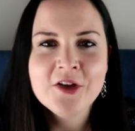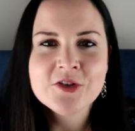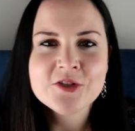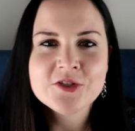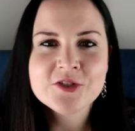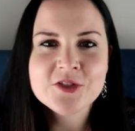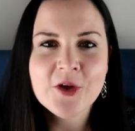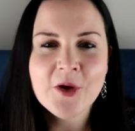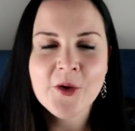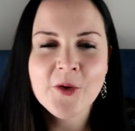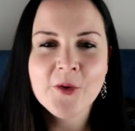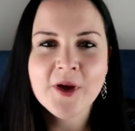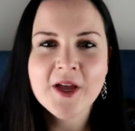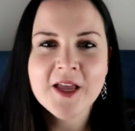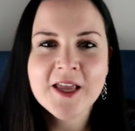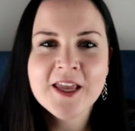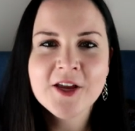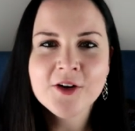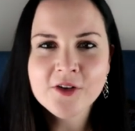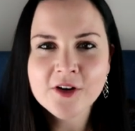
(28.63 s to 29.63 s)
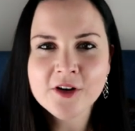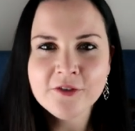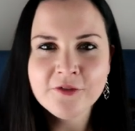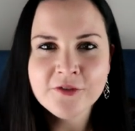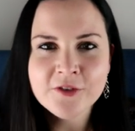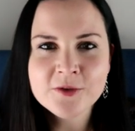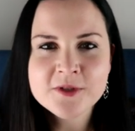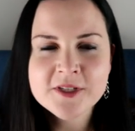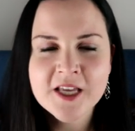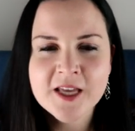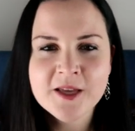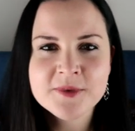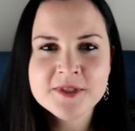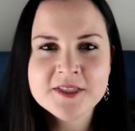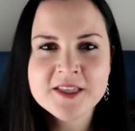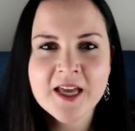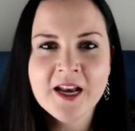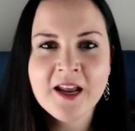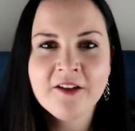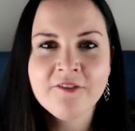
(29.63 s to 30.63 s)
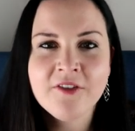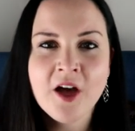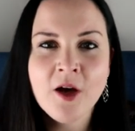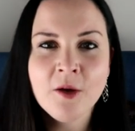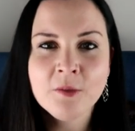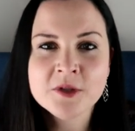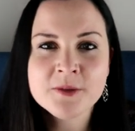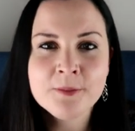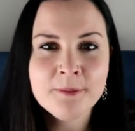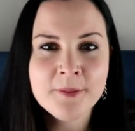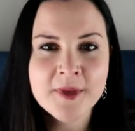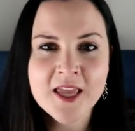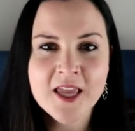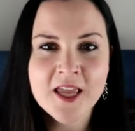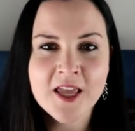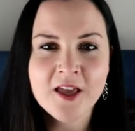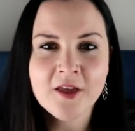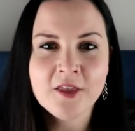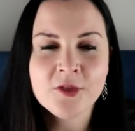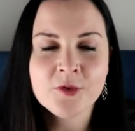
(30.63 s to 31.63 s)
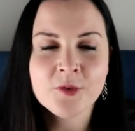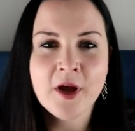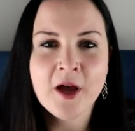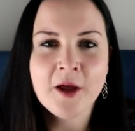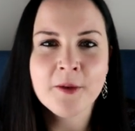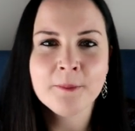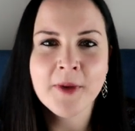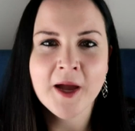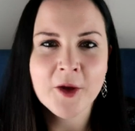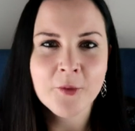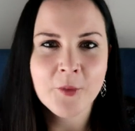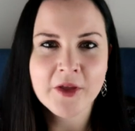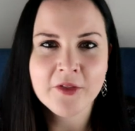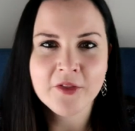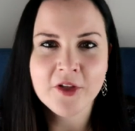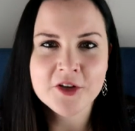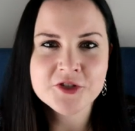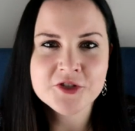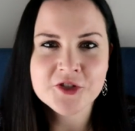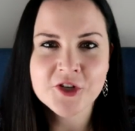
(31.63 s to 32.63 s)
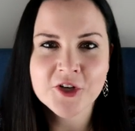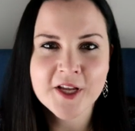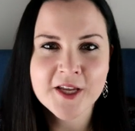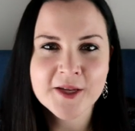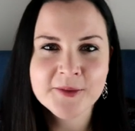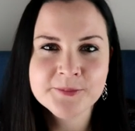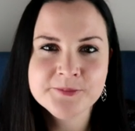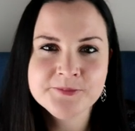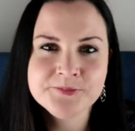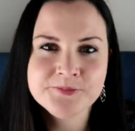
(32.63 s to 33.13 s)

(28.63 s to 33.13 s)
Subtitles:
So here are a few tips that have helped me throughout my weight loss journey.